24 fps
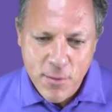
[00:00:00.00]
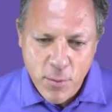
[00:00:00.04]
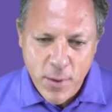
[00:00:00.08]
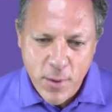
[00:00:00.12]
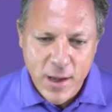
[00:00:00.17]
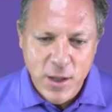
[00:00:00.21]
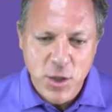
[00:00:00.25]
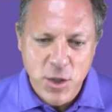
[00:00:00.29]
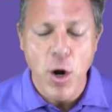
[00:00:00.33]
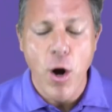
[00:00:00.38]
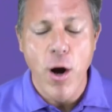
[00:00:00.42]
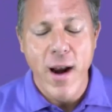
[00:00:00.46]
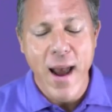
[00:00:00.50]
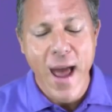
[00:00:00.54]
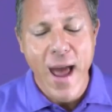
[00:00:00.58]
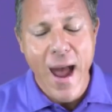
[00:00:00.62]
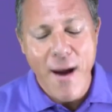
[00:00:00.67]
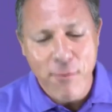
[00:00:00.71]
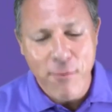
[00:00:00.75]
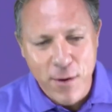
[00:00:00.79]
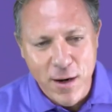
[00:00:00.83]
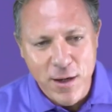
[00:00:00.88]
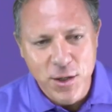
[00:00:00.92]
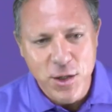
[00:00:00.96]
which on
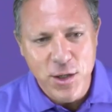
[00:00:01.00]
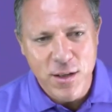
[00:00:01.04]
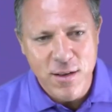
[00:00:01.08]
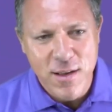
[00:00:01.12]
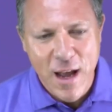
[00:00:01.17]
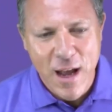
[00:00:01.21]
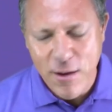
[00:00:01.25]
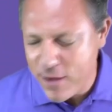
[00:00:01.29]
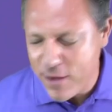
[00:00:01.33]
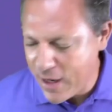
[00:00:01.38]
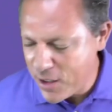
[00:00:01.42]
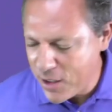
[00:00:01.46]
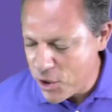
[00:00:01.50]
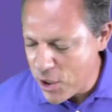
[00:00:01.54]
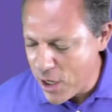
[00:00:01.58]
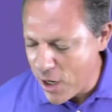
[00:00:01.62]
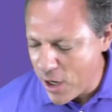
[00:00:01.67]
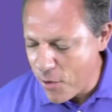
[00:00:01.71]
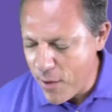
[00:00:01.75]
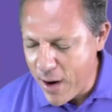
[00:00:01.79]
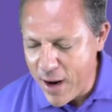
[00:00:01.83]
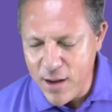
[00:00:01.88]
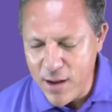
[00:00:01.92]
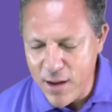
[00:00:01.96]
average it sounds like
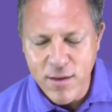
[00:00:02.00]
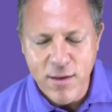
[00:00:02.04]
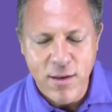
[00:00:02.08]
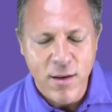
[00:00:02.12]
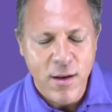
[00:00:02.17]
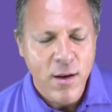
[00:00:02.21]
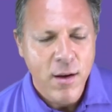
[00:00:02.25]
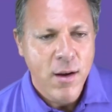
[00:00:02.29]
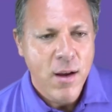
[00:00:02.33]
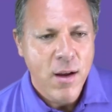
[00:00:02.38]
generates